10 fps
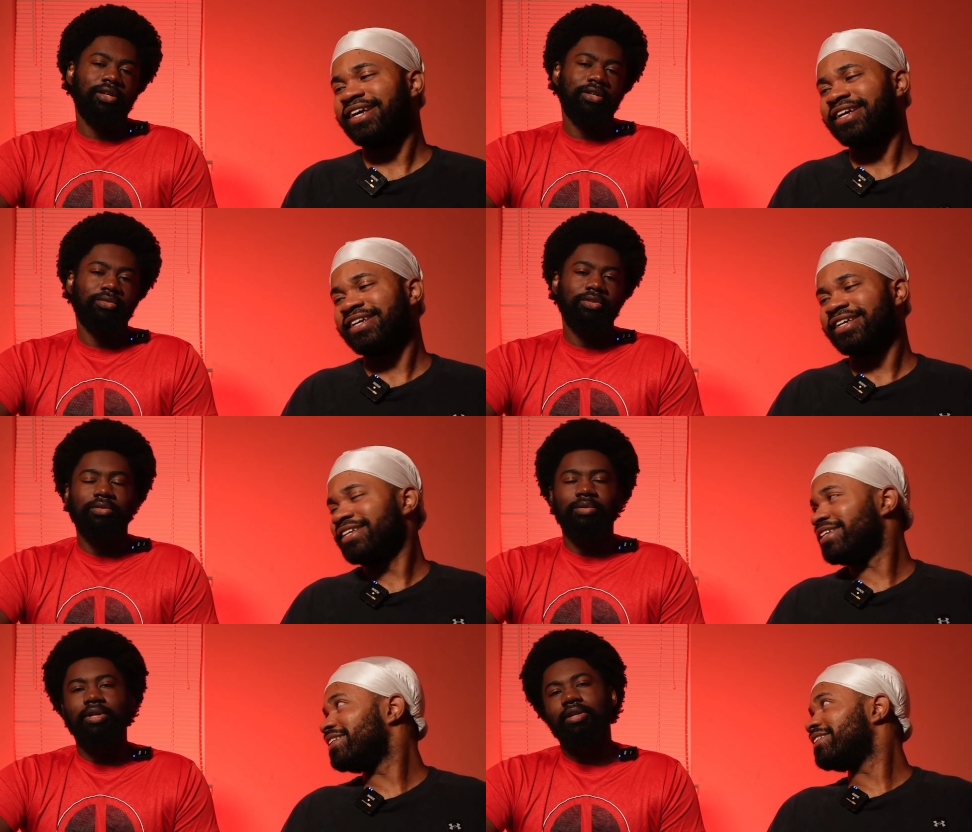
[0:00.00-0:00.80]
Speaker 1: and run the
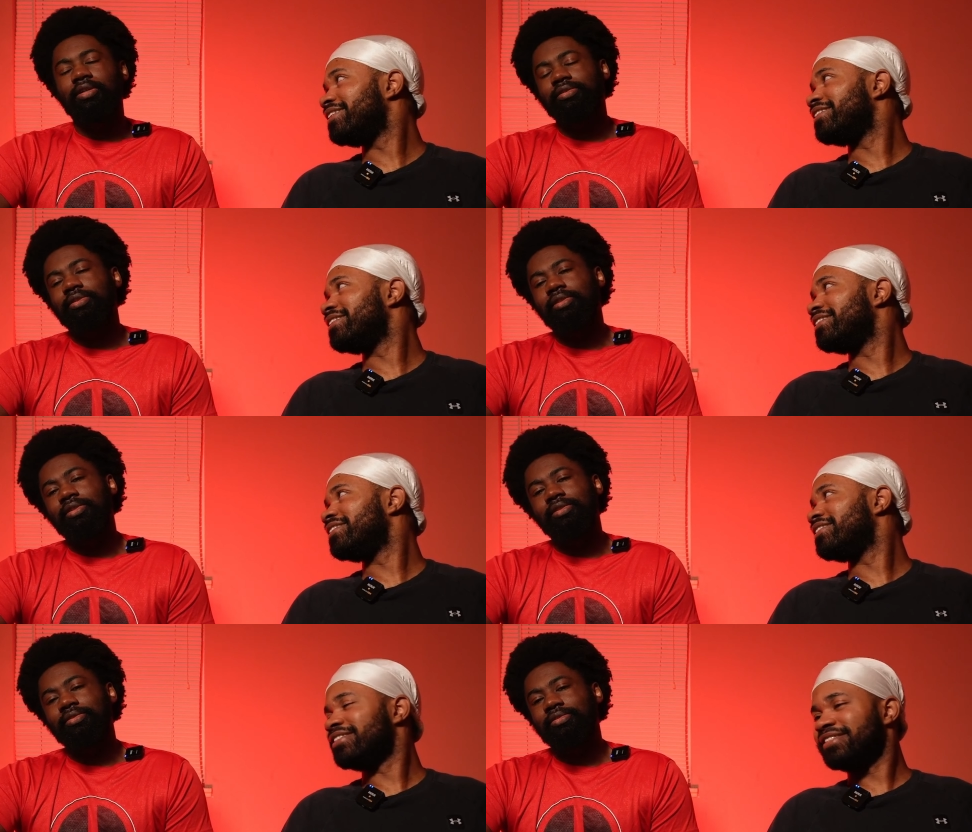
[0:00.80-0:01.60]
walls? Yeah.
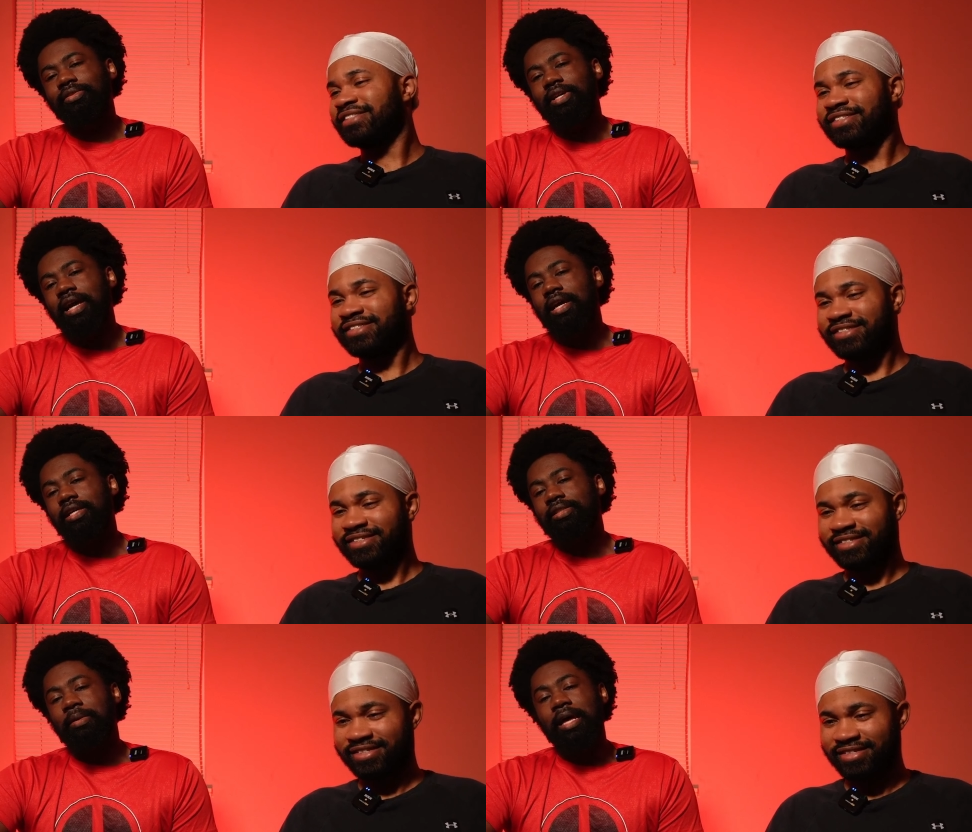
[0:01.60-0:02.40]
Yeah, I guess
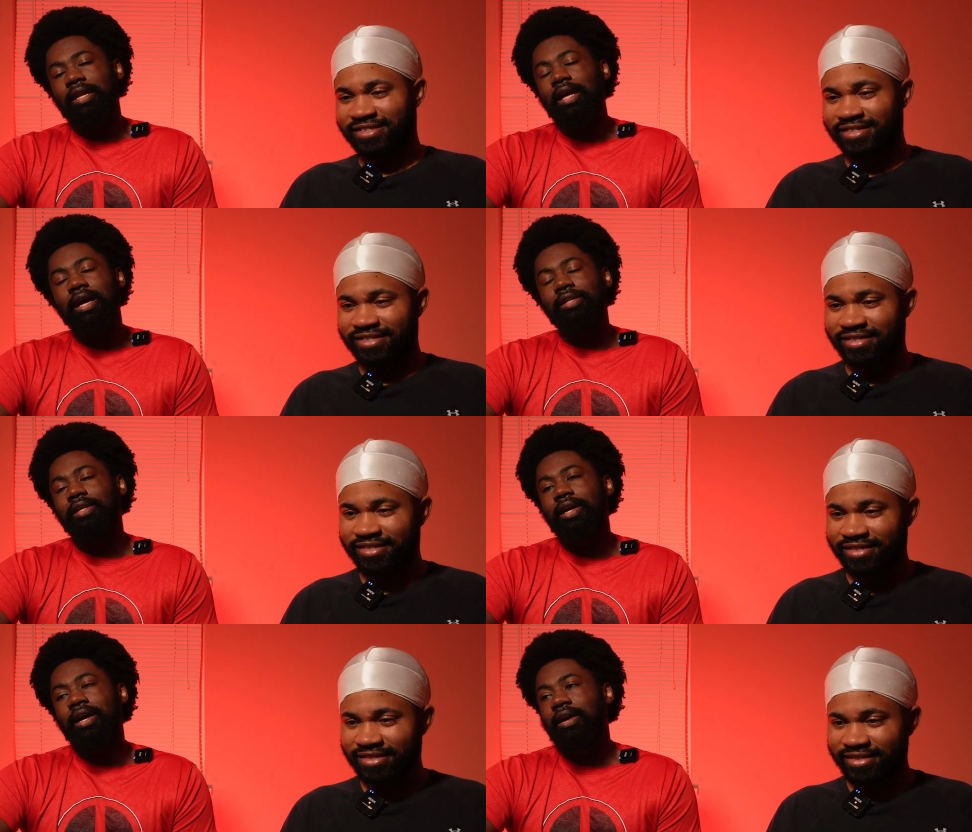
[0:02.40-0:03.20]
I, I lied then.
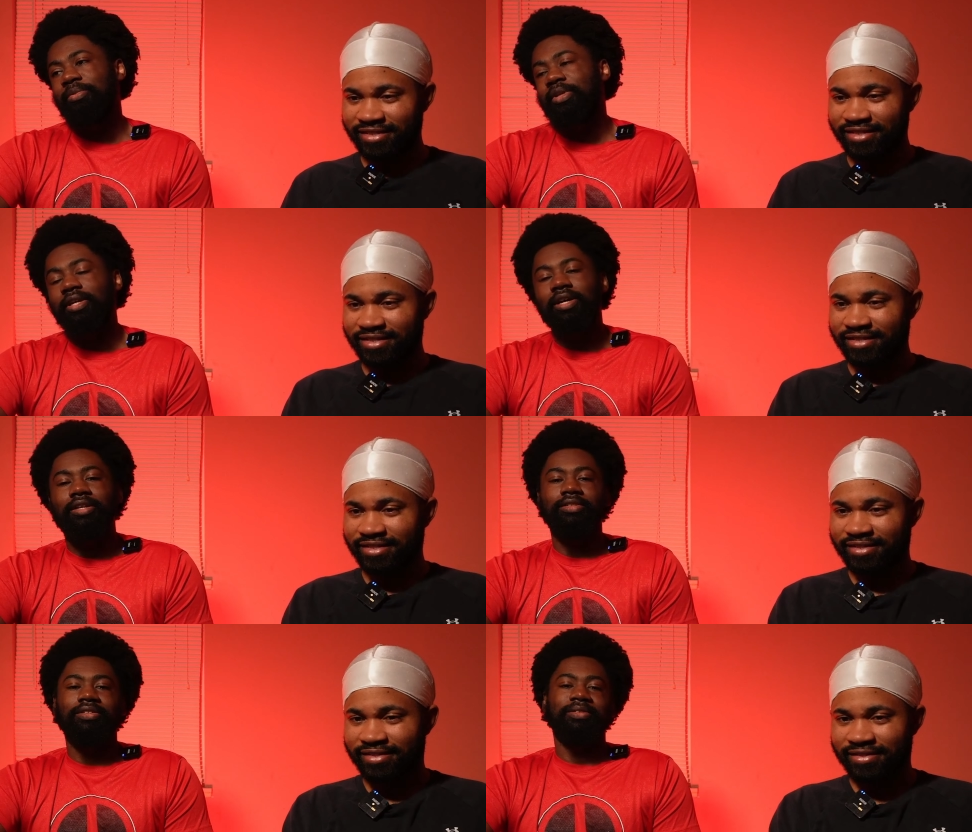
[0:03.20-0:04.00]
I have played Call of
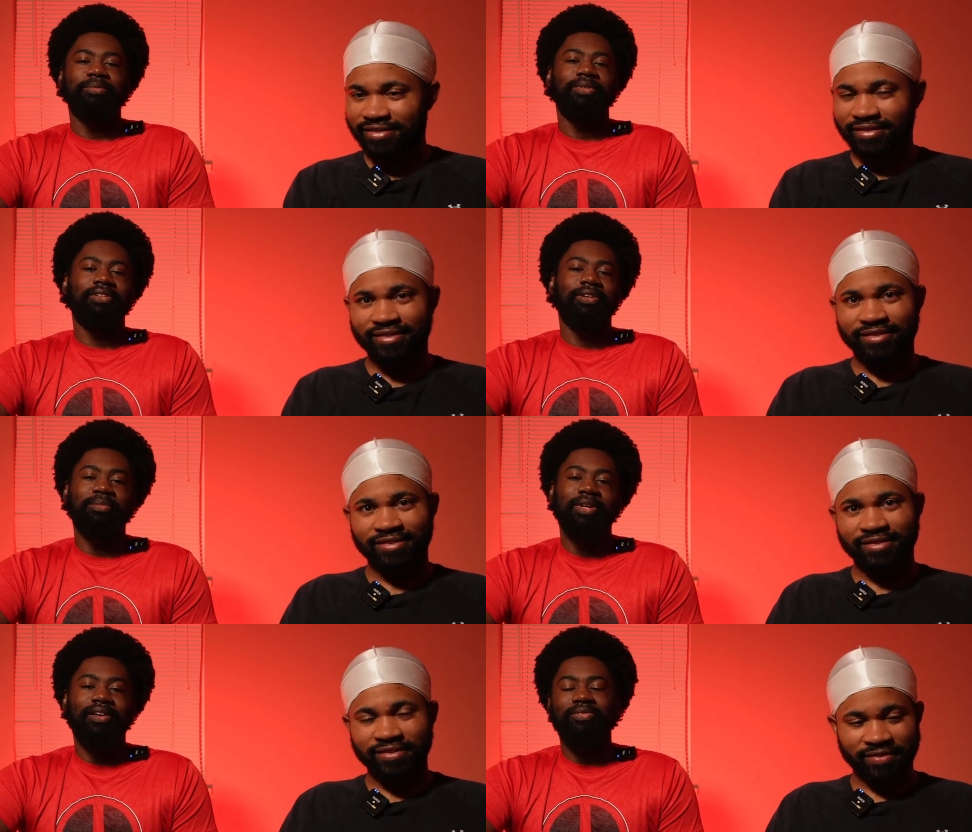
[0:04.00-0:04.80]
Duty, but I'm
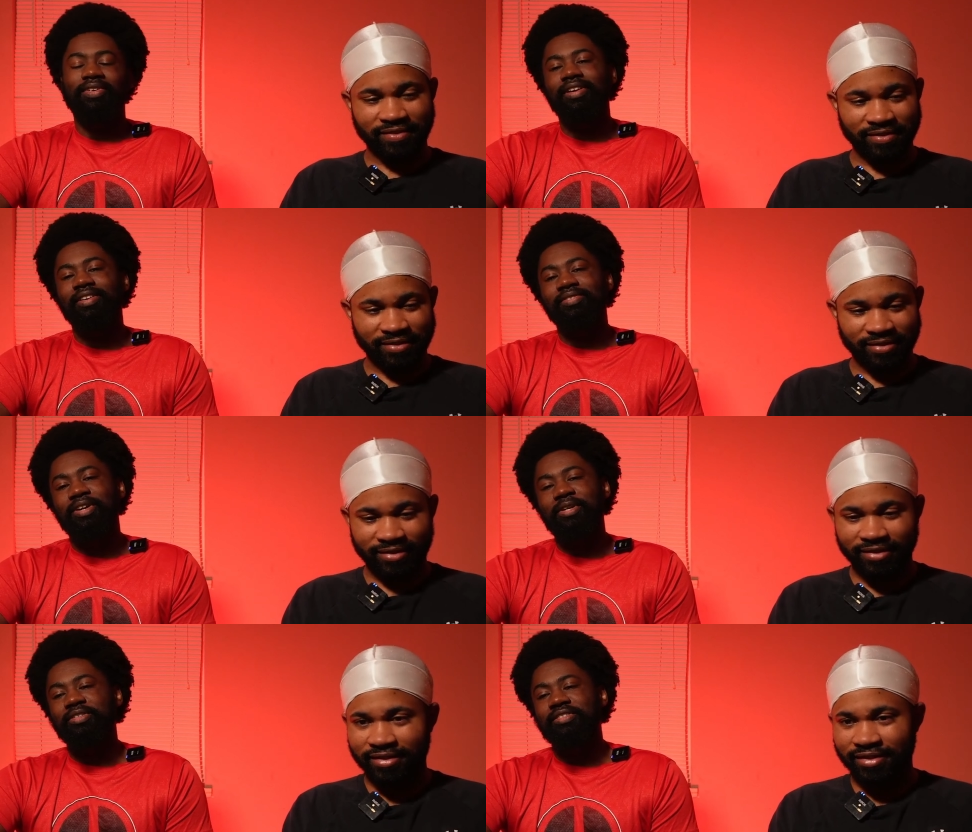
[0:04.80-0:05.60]
not a fan of
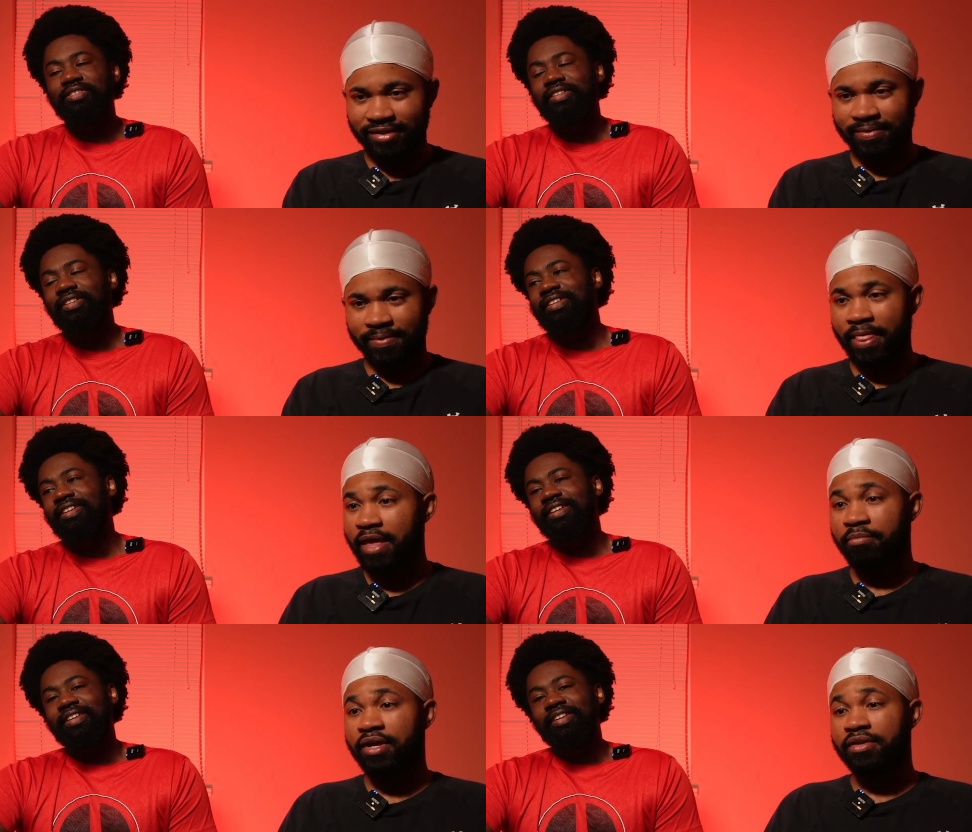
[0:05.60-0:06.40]
Call of Duty. Yeah,
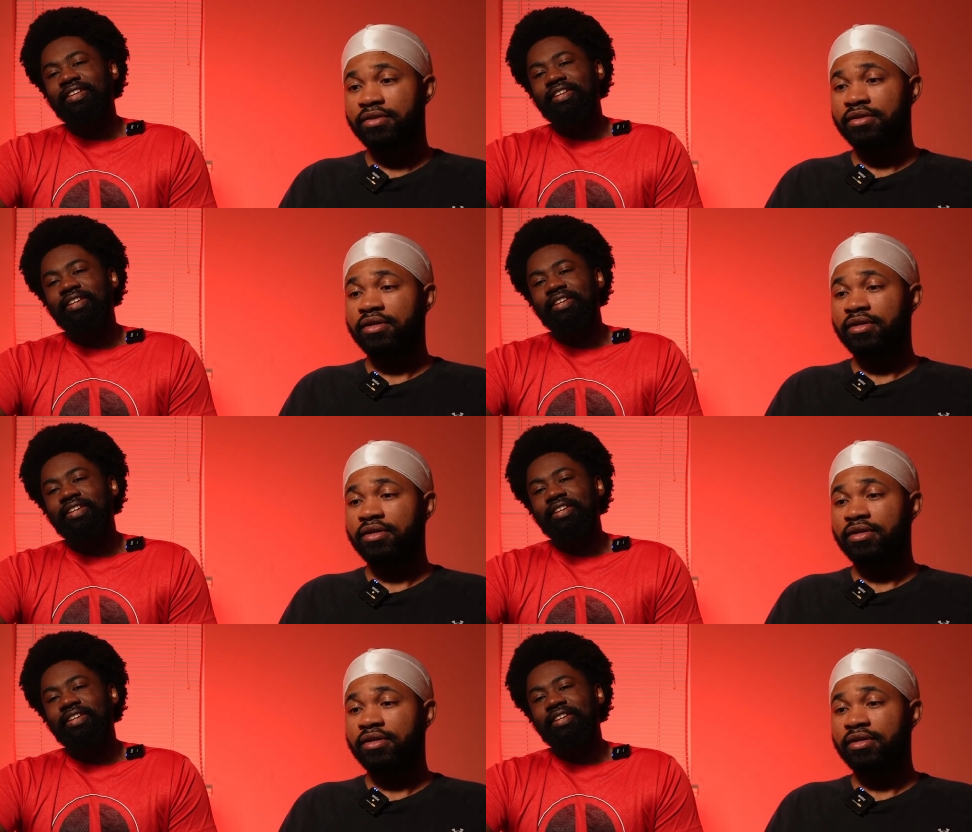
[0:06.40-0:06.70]
me either.